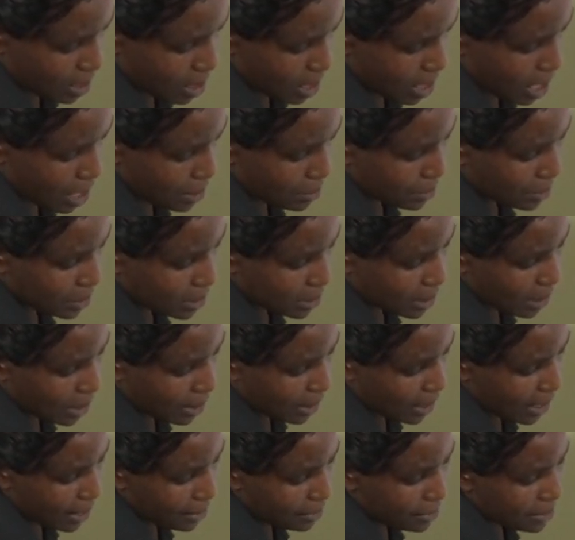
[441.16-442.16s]
And we
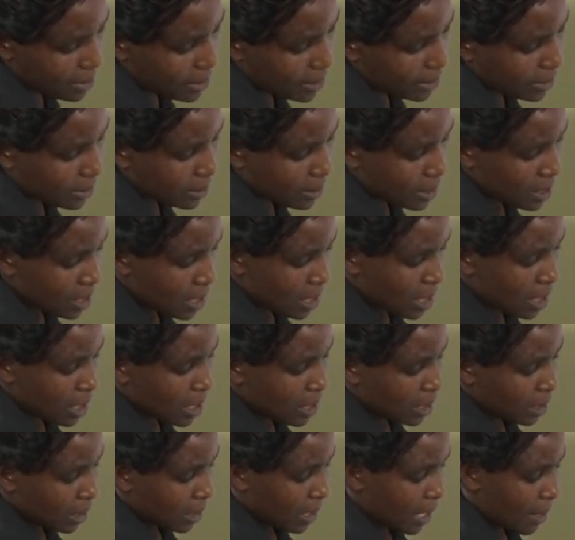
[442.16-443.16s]
shall learn this
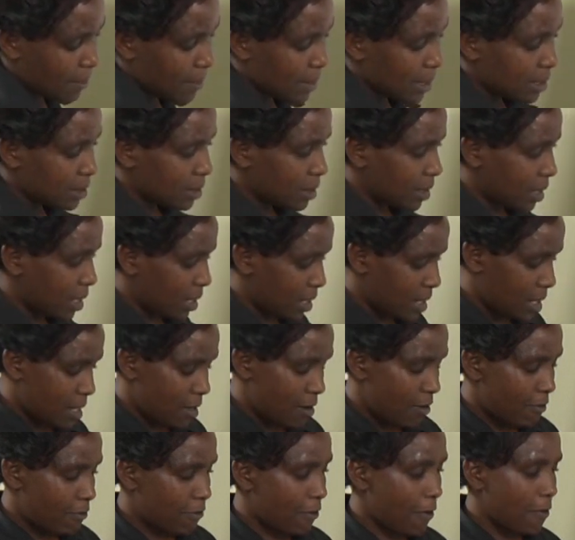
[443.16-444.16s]
in chemistry
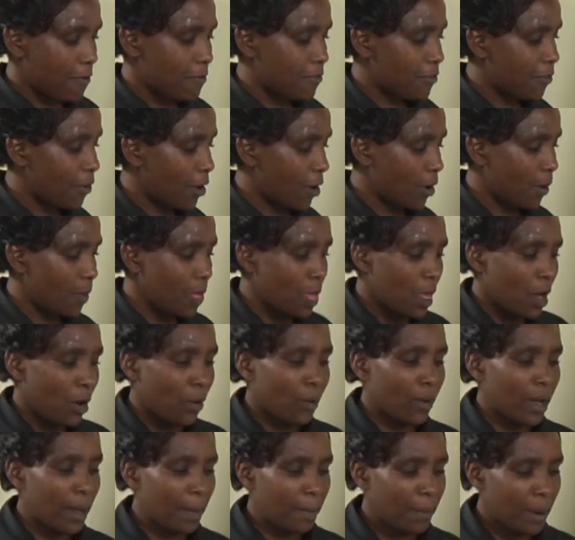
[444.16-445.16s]
form 4,
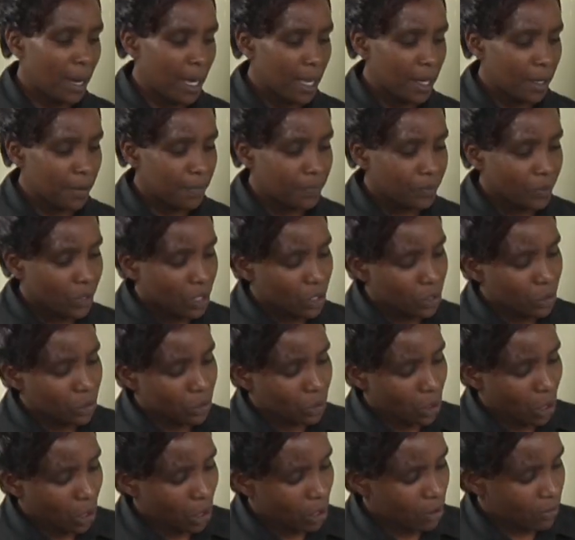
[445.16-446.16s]
whereby you
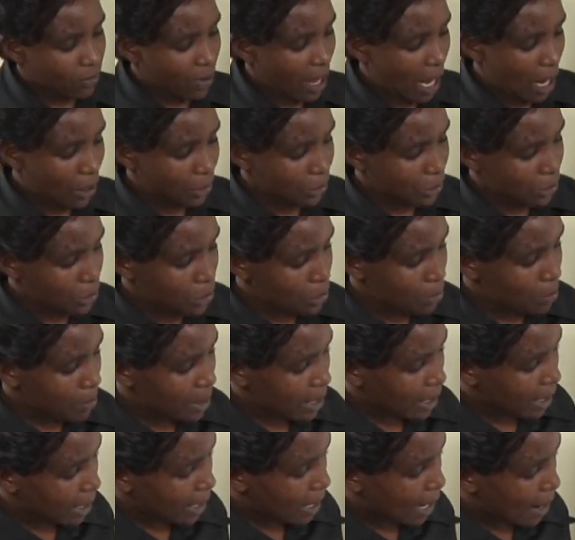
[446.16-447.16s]
talk of how do you
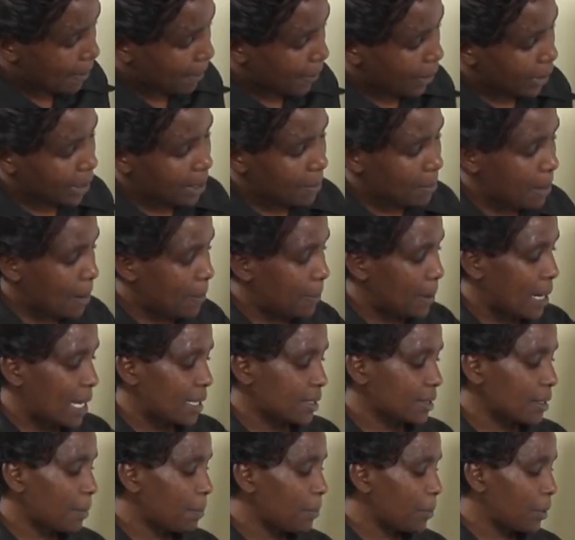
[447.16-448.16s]
make a polymer
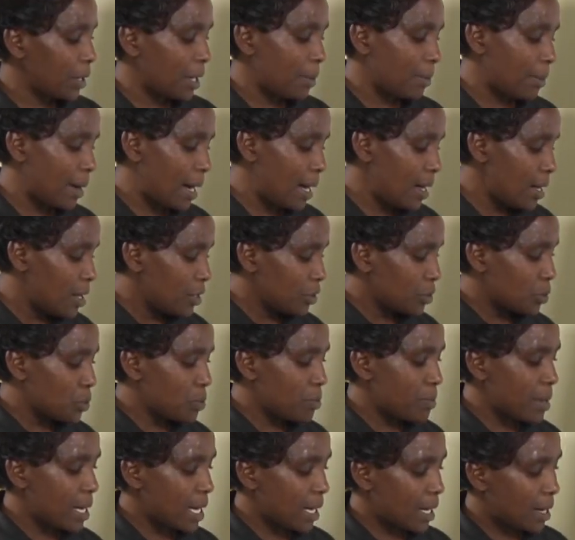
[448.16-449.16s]
plus a polymer
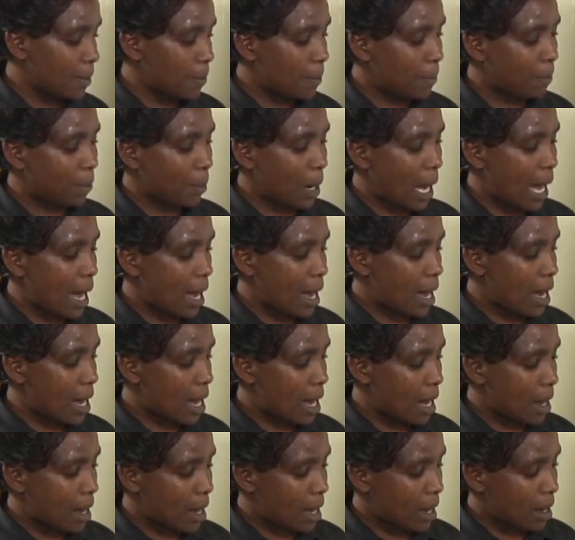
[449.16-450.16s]
to make
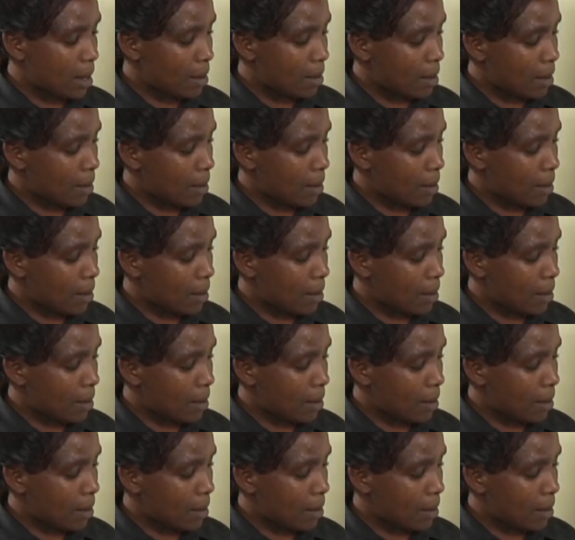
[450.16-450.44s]
a